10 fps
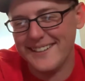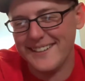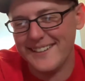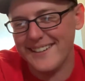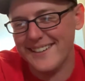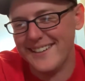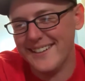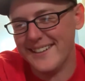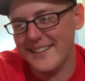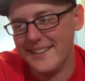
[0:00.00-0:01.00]

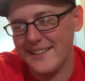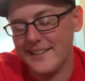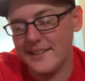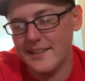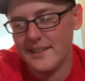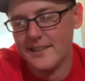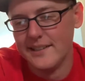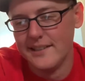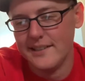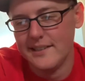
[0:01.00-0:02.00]

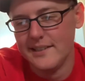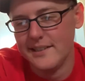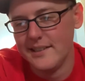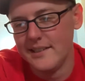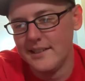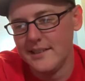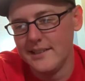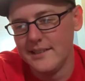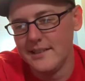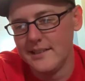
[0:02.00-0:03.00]

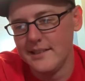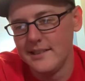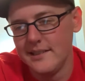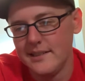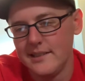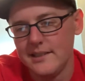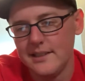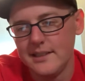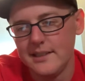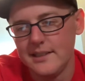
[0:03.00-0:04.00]

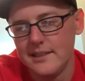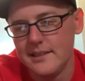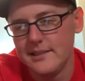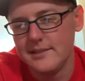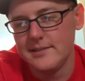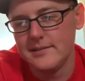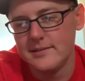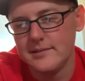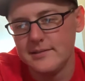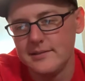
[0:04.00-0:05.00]

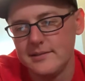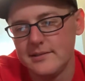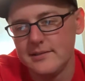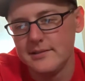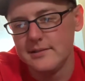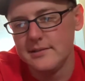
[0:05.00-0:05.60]
(silent)